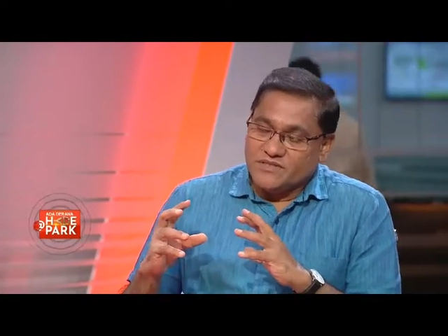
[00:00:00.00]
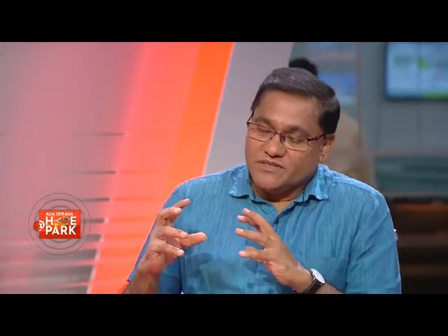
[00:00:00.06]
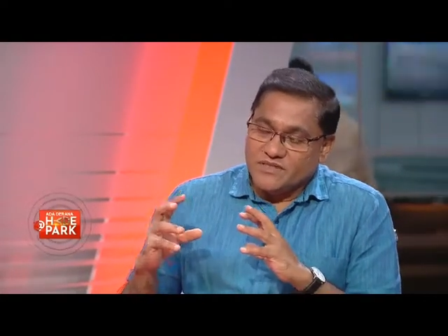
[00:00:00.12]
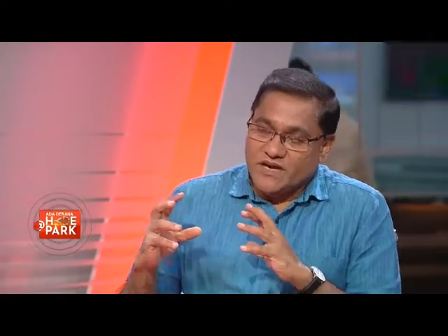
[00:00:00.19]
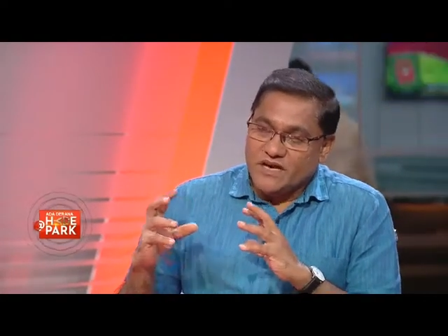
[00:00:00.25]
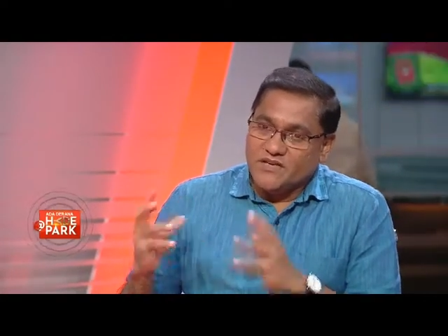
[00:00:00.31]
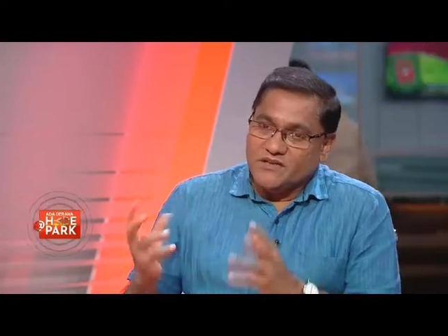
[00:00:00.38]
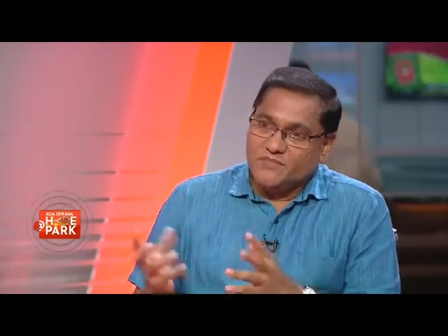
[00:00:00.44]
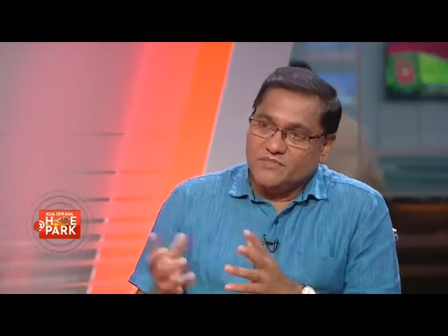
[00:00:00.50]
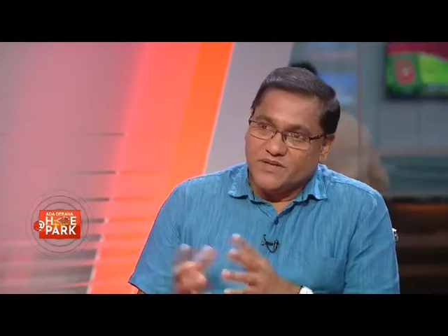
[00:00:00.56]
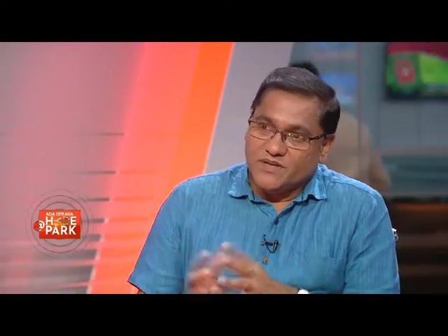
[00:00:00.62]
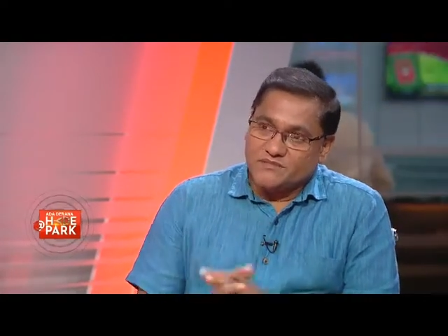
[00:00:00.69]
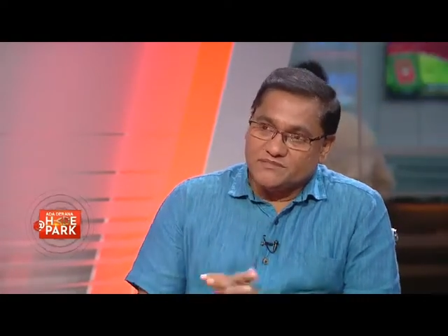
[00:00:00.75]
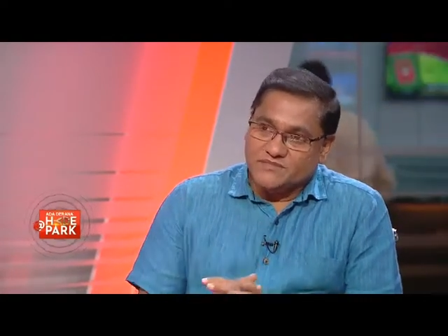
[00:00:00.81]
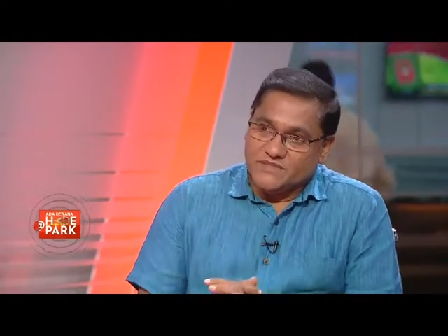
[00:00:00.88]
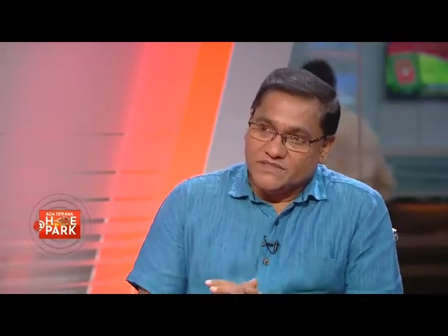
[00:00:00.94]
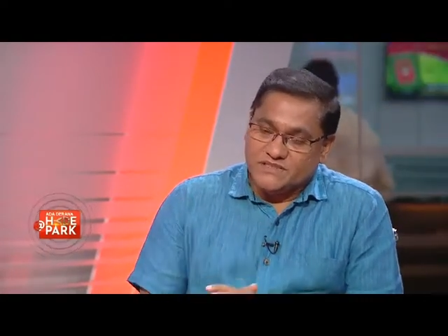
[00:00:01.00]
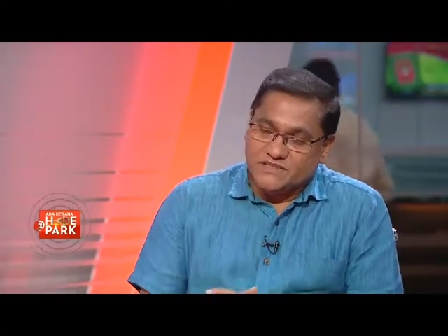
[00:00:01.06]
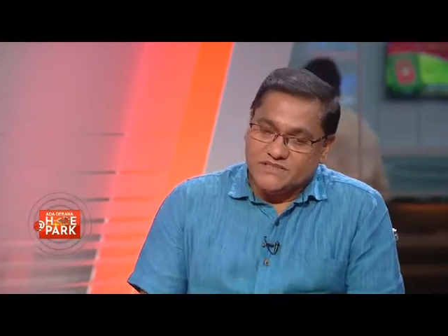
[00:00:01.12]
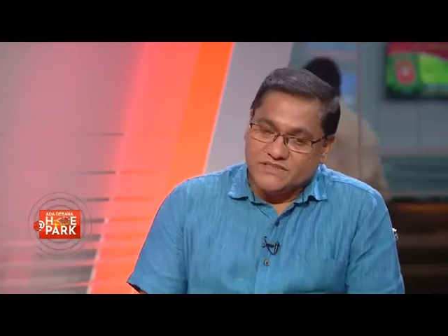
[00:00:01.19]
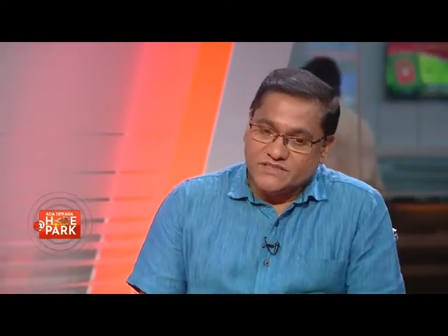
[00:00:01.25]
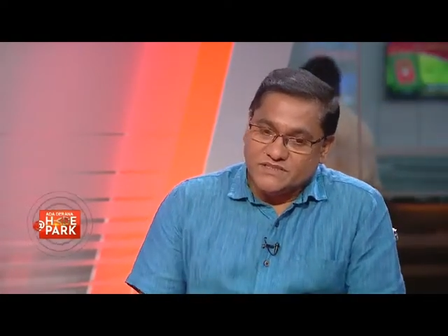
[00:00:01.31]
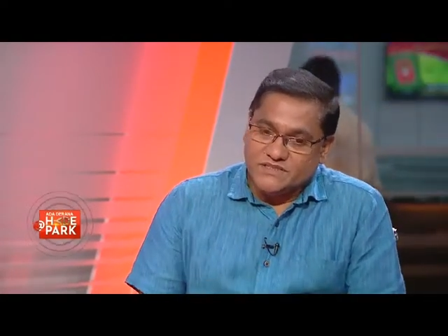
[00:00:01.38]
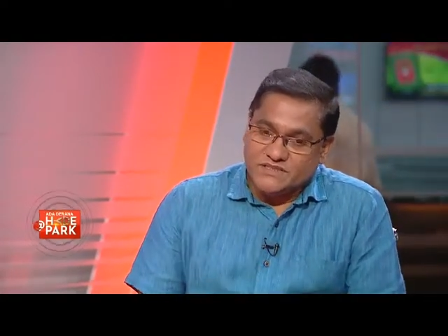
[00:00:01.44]
IDP,
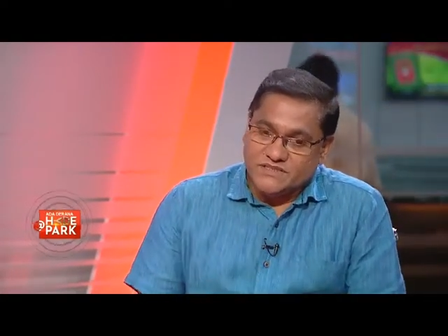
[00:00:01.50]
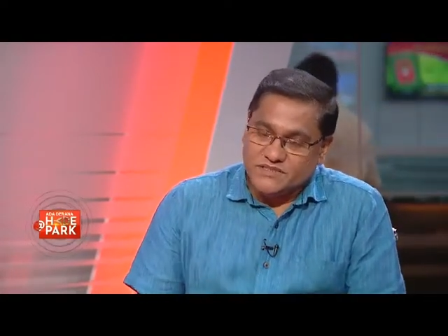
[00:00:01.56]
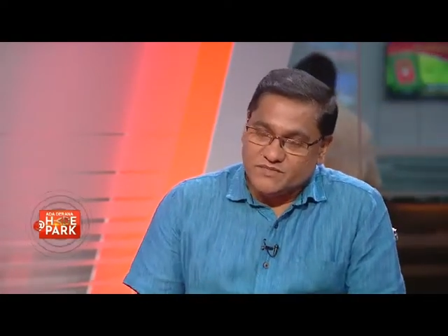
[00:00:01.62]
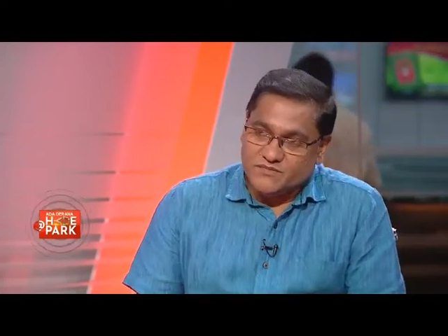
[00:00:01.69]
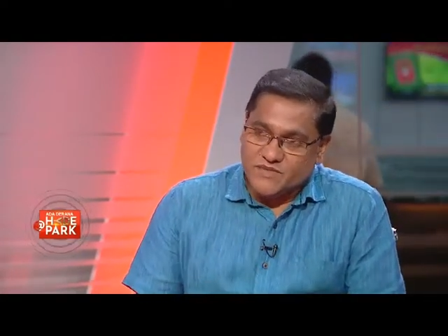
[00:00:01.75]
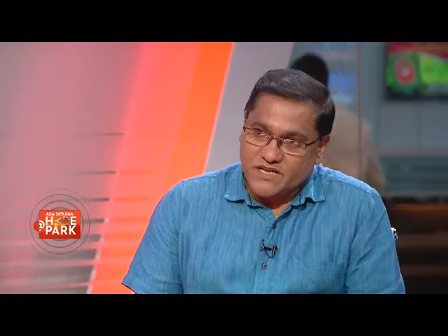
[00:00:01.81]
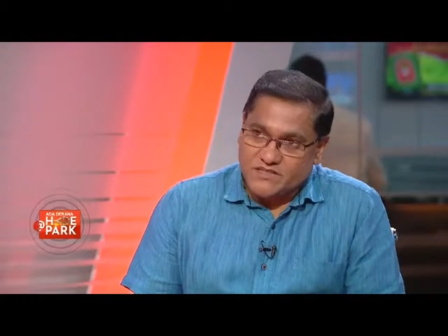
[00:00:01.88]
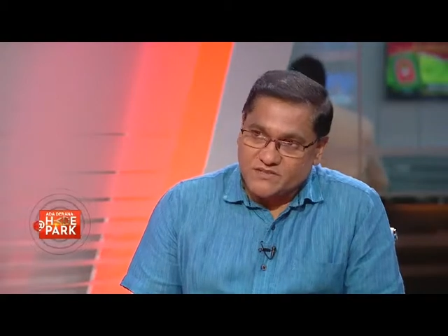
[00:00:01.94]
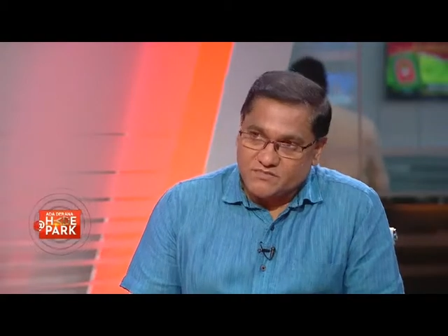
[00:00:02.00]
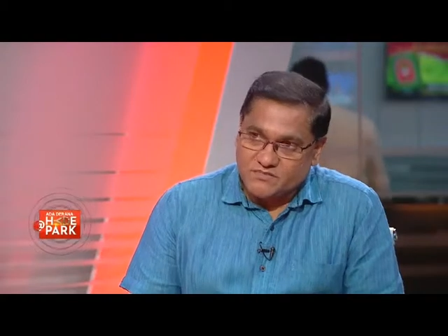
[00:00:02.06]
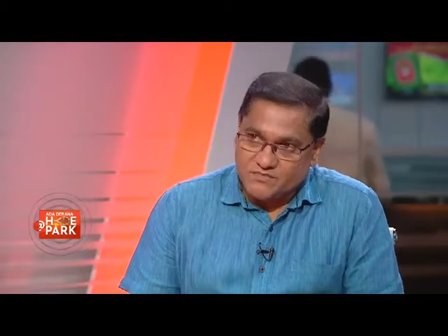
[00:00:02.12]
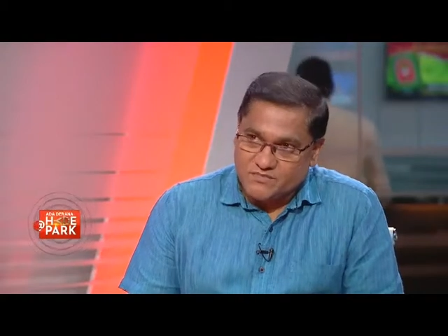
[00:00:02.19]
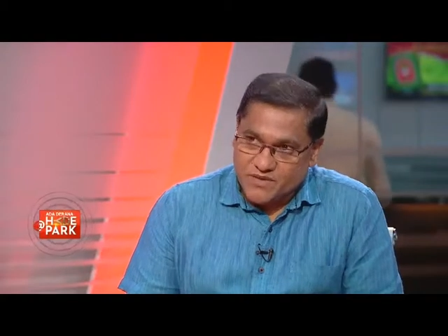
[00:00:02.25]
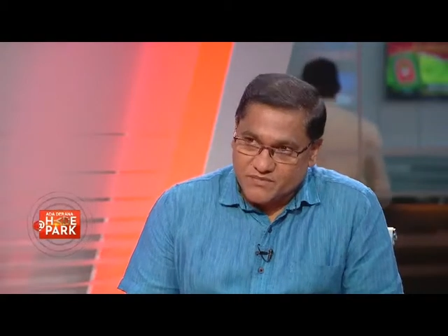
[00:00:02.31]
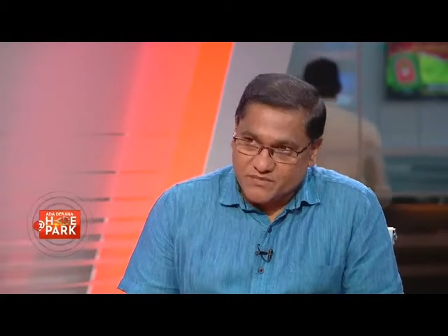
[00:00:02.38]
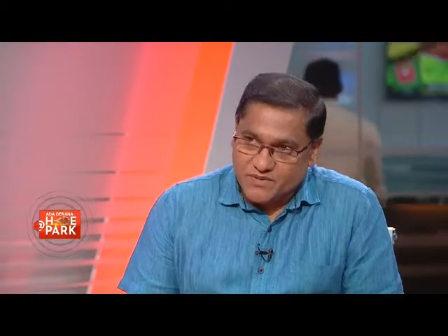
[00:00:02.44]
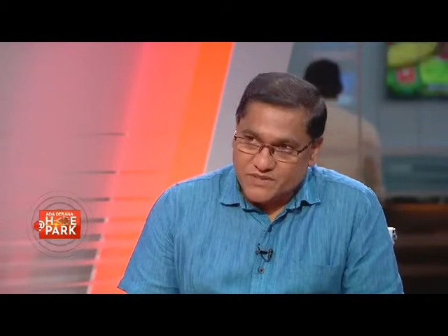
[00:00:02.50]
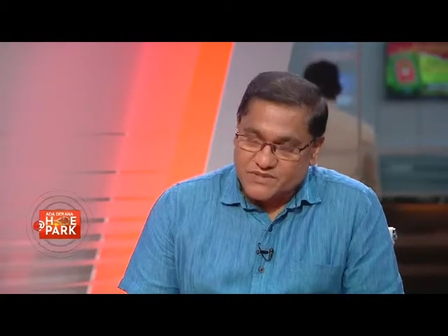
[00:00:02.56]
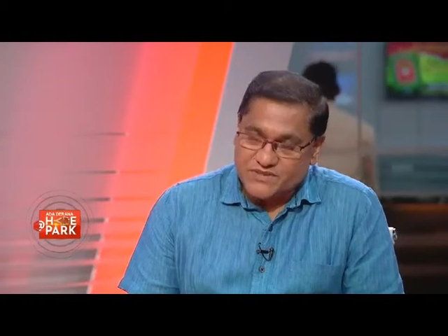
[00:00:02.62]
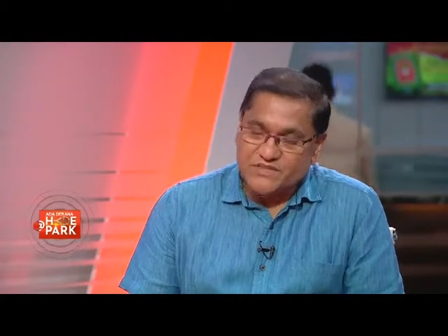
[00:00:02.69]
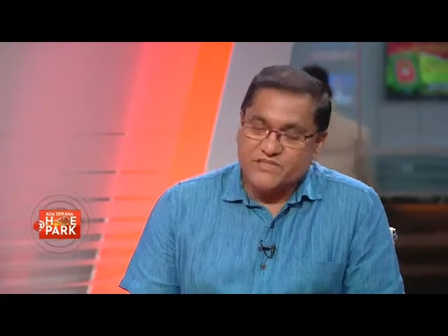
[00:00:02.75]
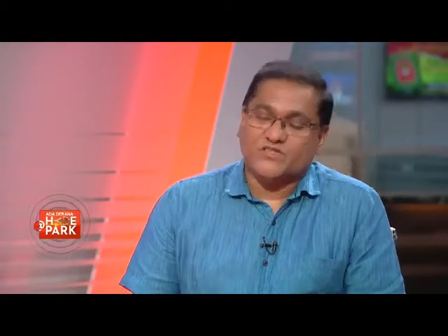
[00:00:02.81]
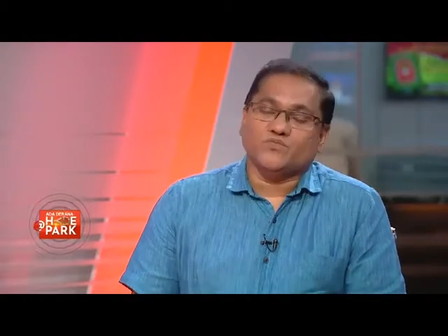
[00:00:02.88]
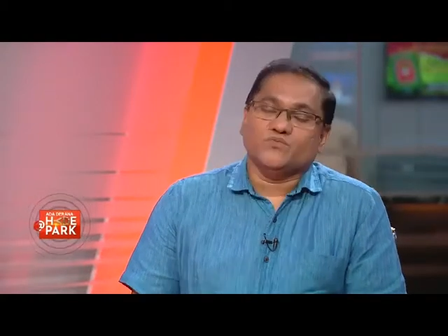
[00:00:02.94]
internally displaced people's
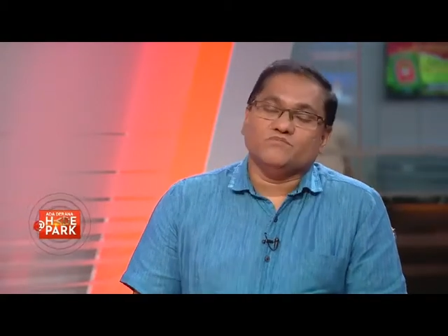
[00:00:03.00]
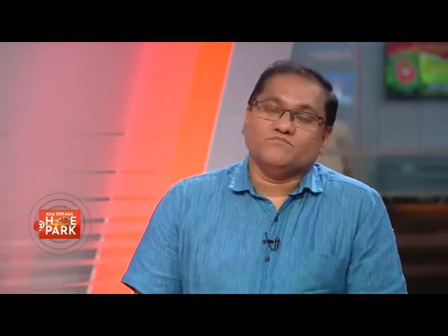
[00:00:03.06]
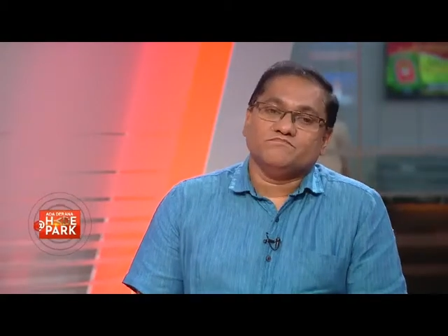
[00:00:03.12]
issue.